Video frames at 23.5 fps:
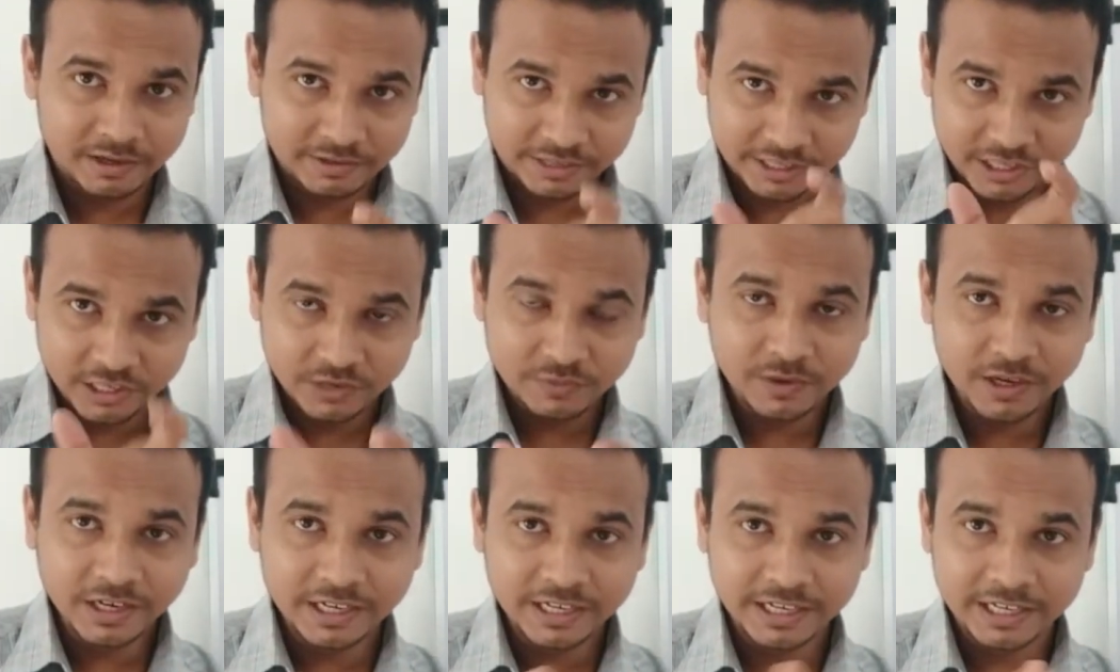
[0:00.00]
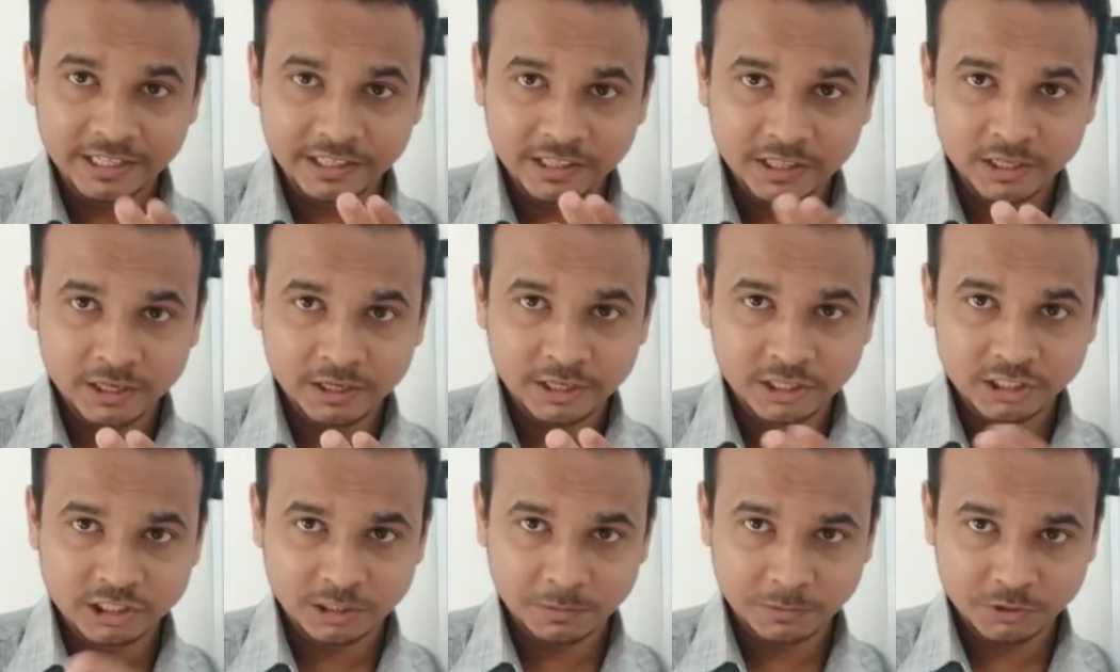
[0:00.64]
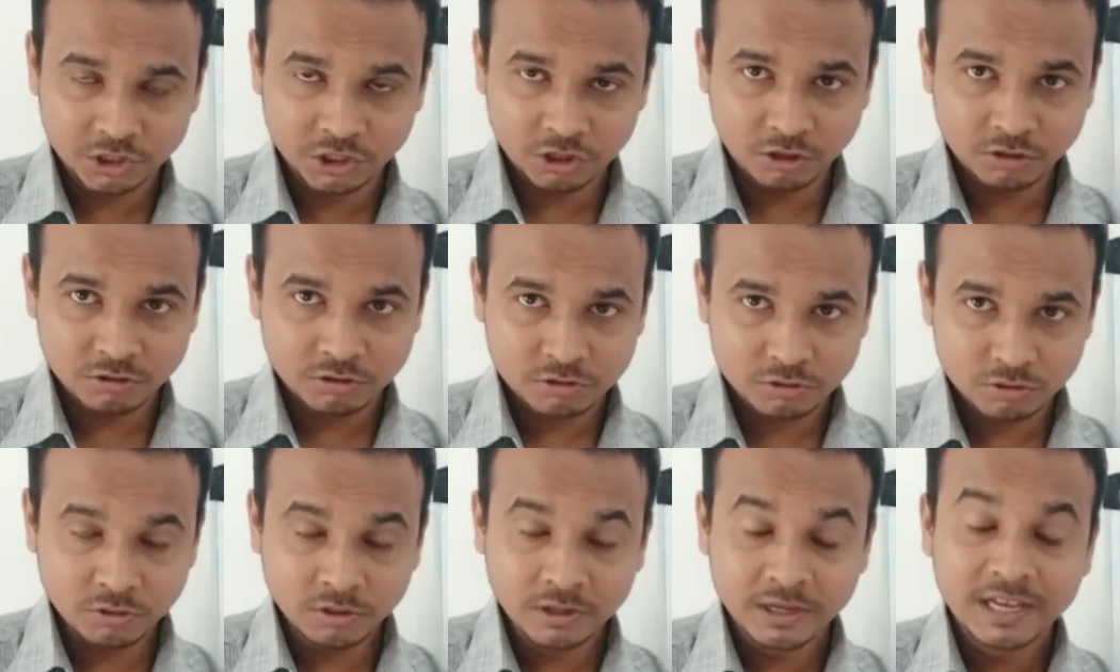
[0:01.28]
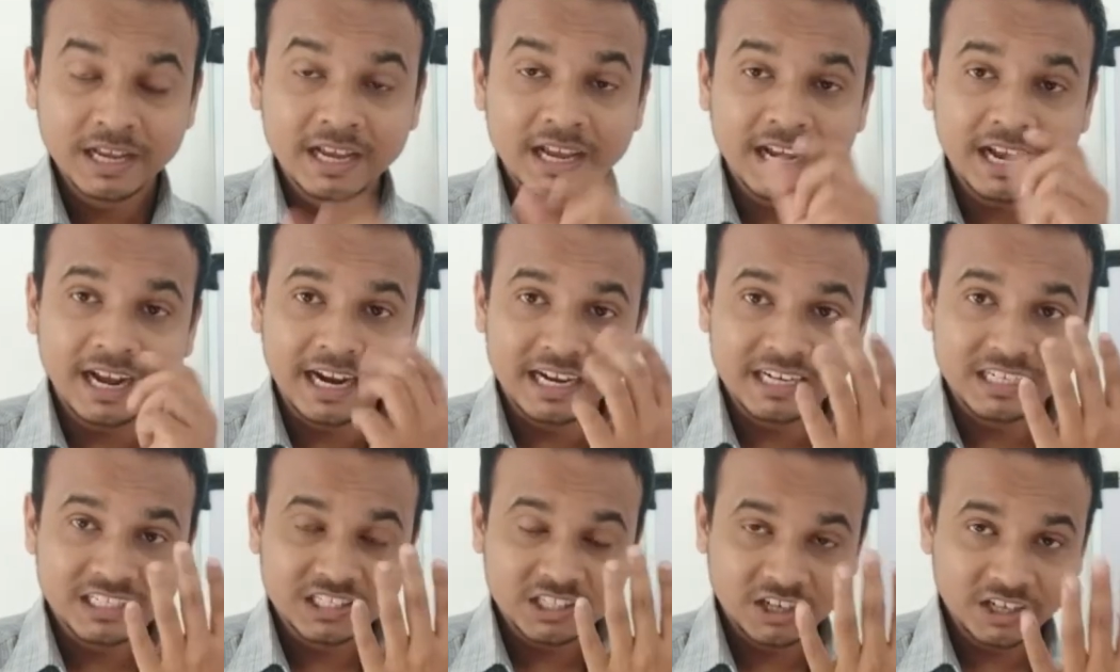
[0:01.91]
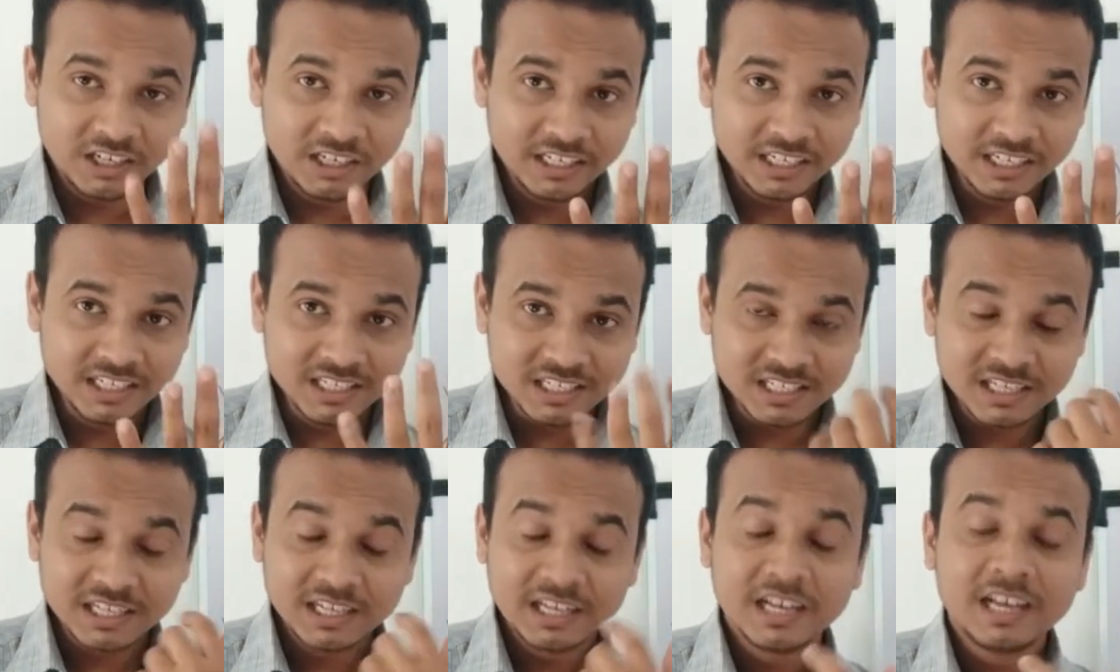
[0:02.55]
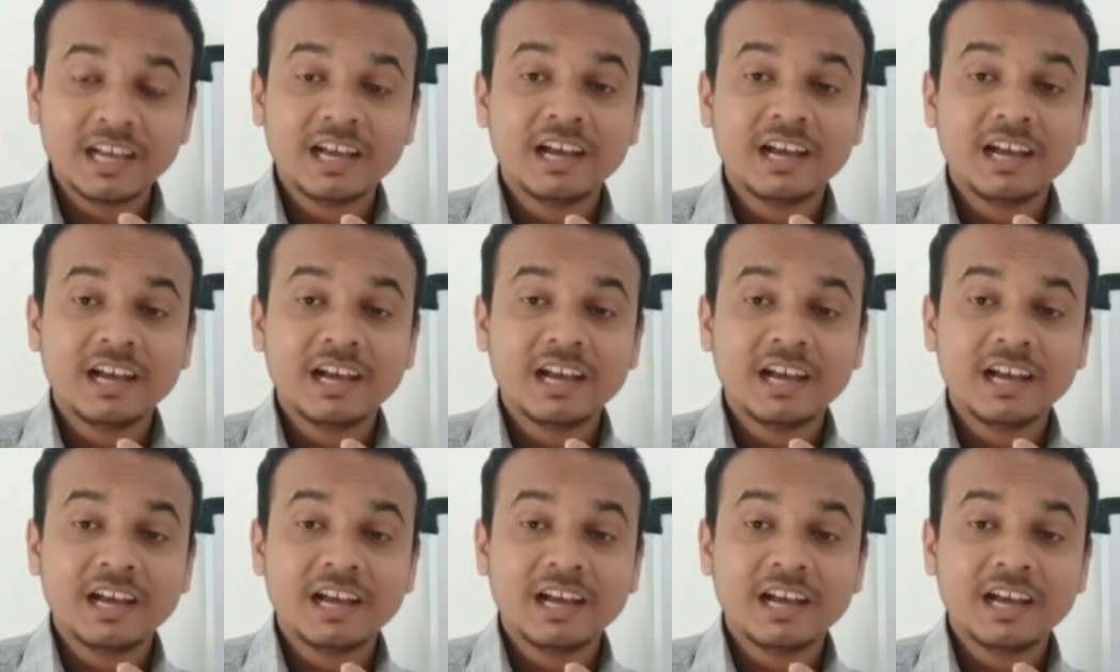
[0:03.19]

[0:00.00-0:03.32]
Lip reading: keyword in the description also. And third is,